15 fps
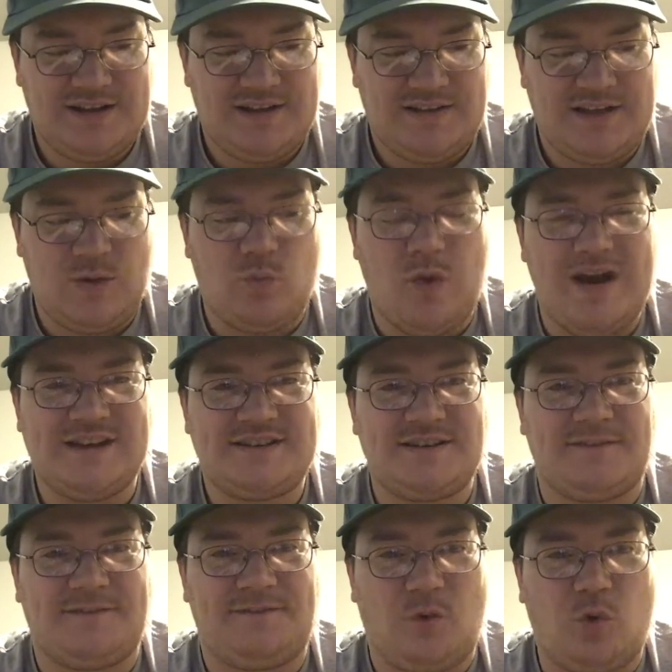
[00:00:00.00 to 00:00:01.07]
They went to
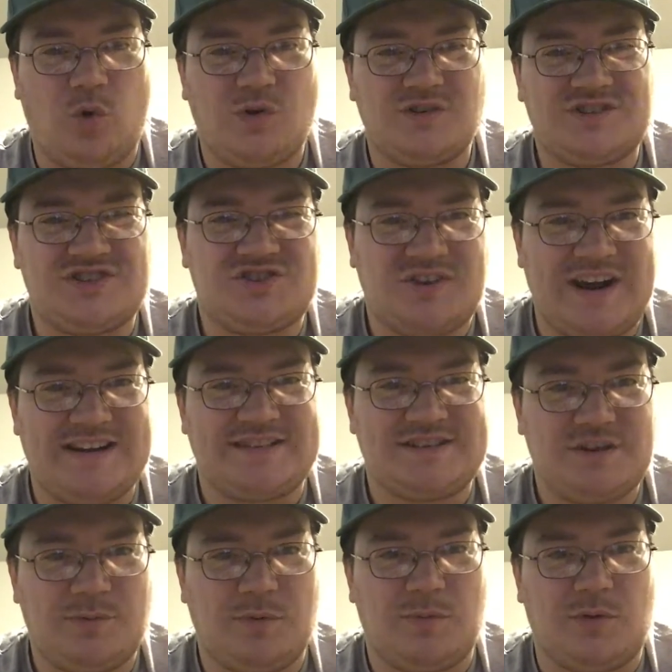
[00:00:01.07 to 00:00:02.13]
4 straight
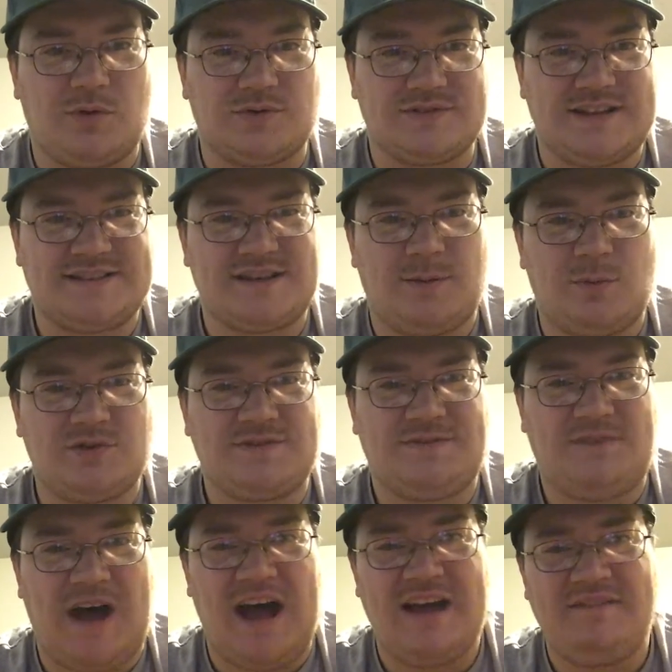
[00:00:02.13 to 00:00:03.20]
Super Bowls. That's almost
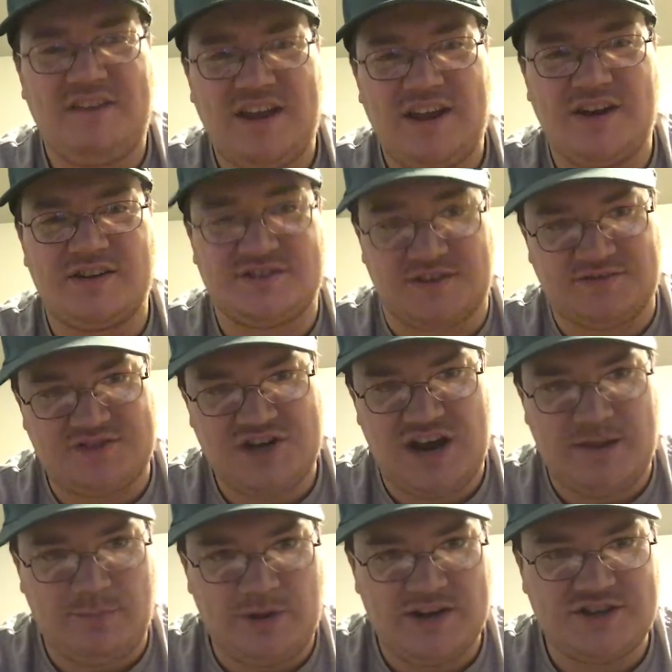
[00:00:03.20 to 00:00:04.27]
5 years of
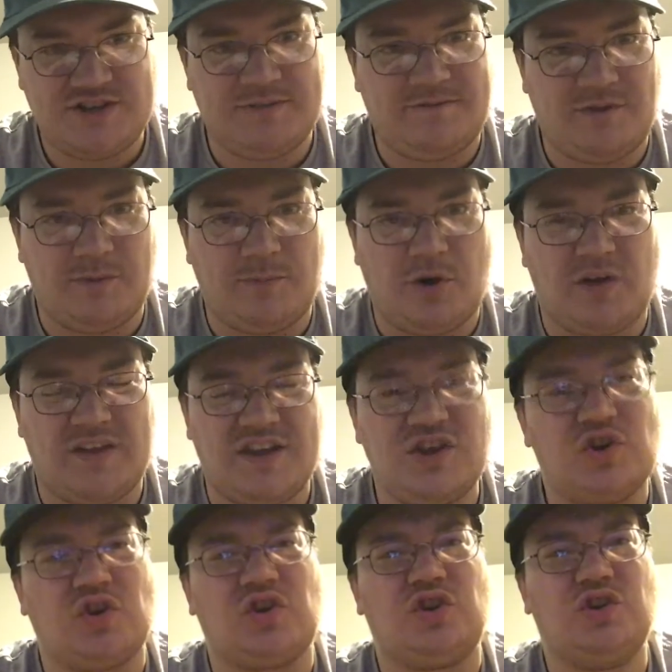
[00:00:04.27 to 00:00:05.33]
championship football that
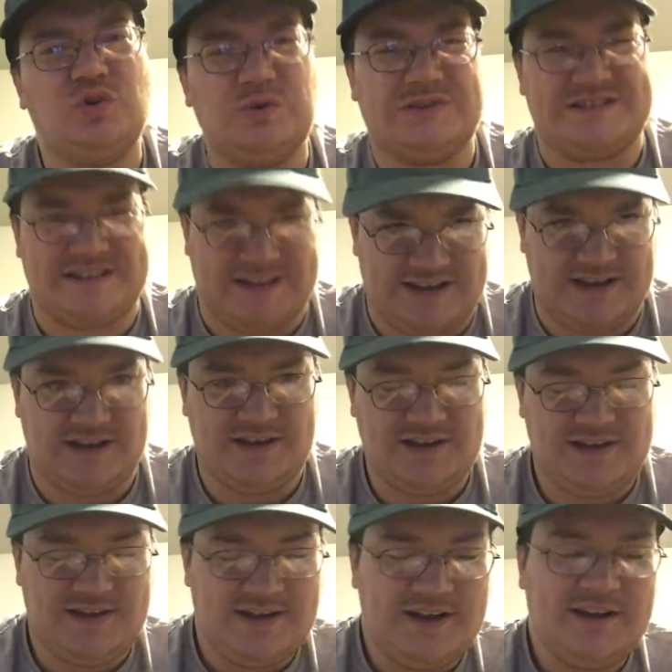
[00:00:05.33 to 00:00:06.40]
you're losing.
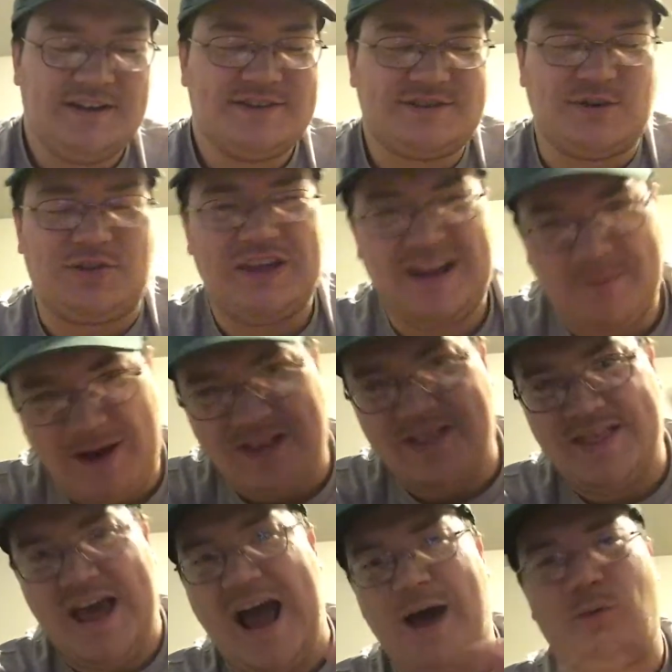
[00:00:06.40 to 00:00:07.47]
So think about
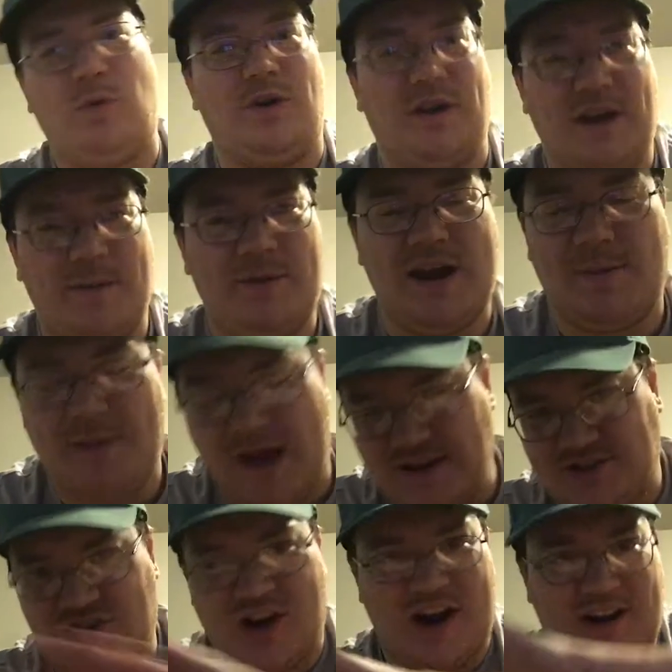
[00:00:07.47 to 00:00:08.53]
that one. I mean, I'm
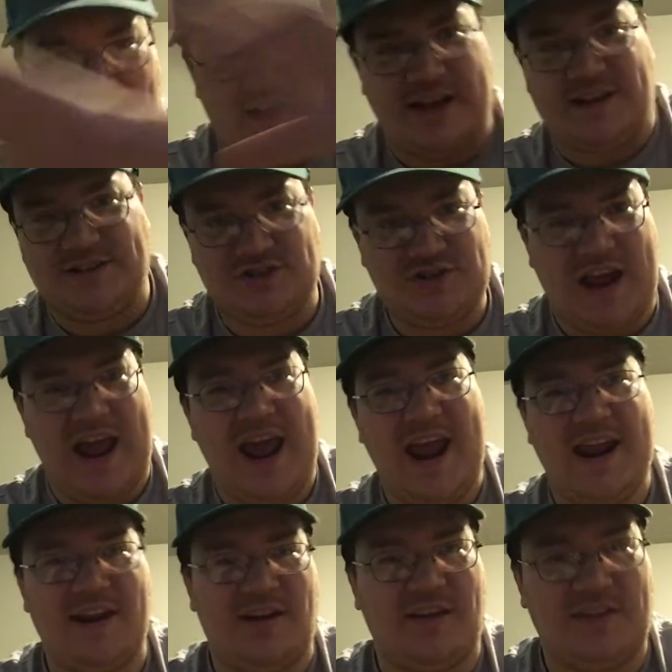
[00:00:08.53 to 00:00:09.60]
not trying to, like,
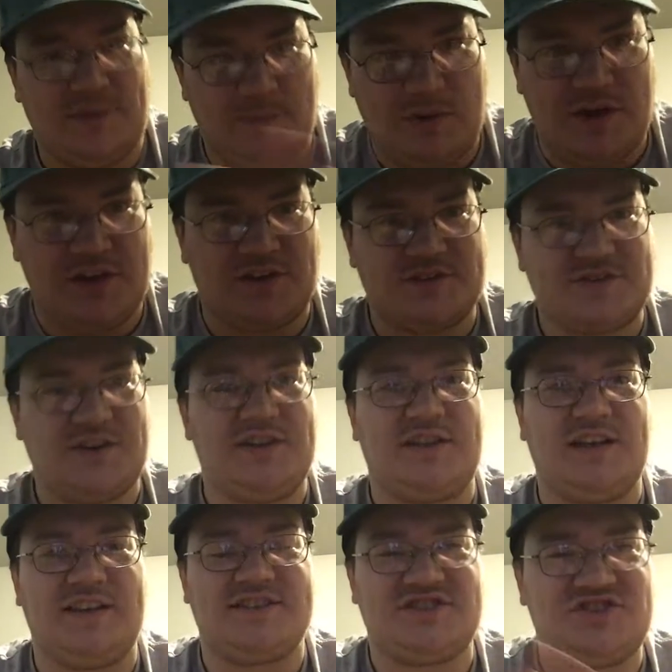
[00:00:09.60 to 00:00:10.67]
hate on the Bills or
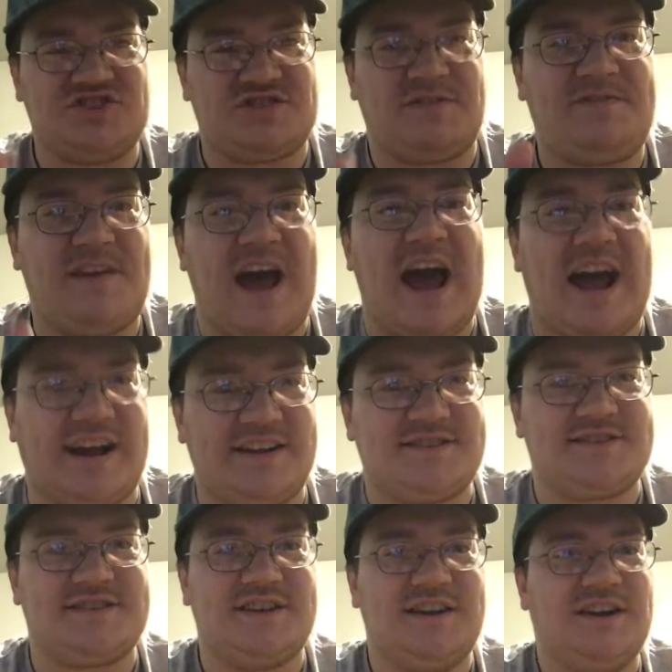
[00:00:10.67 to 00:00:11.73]
anything. This is just
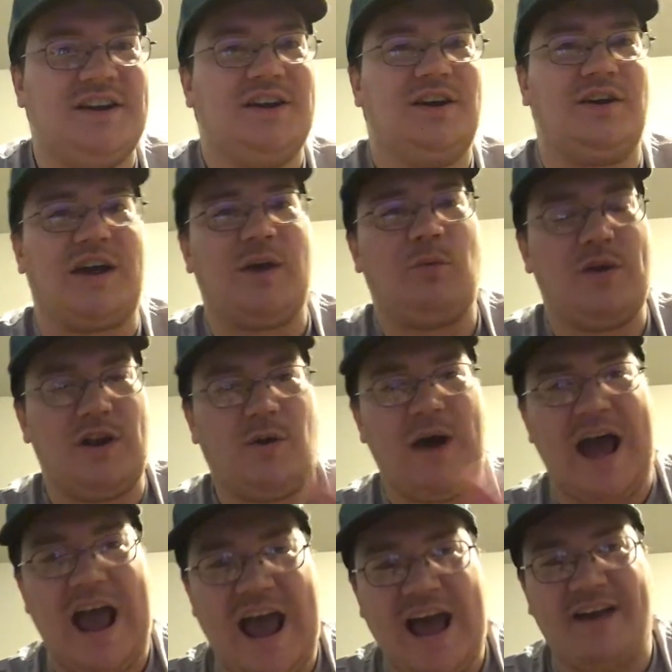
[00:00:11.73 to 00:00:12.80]
facts. Okay, we don't
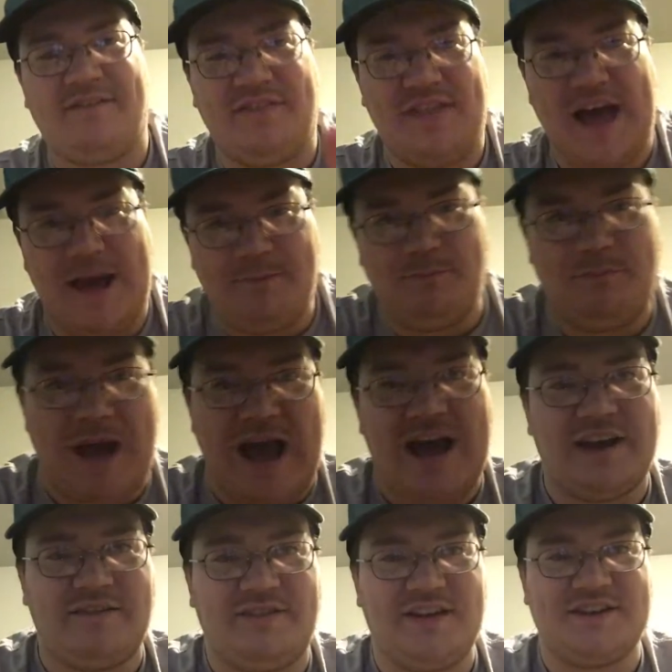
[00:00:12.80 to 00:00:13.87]
have that
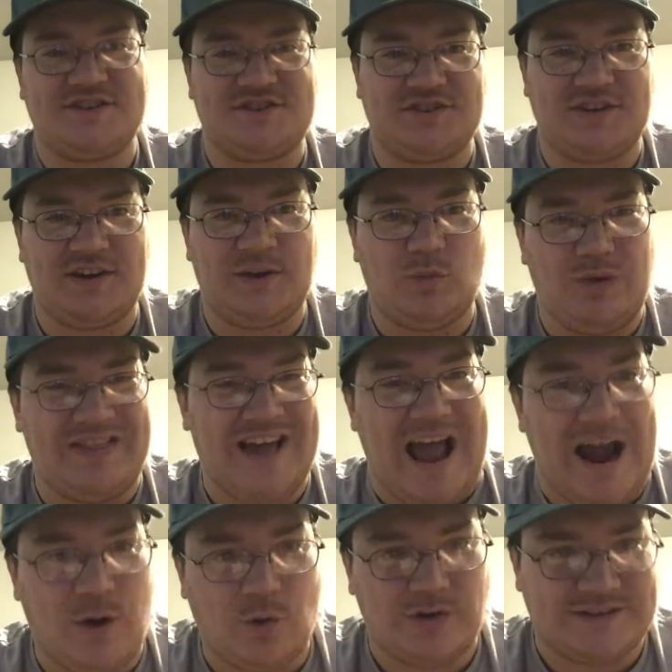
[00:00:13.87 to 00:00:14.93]
bad of history with
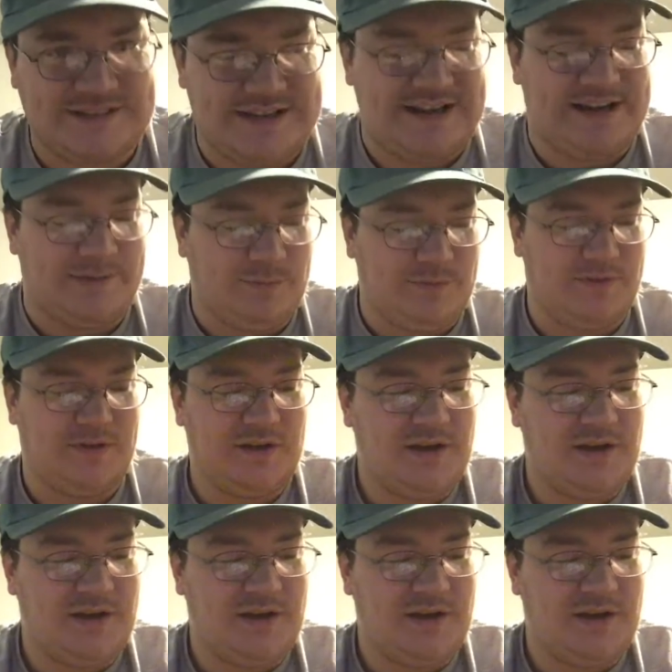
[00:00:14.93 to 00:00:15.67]
our team.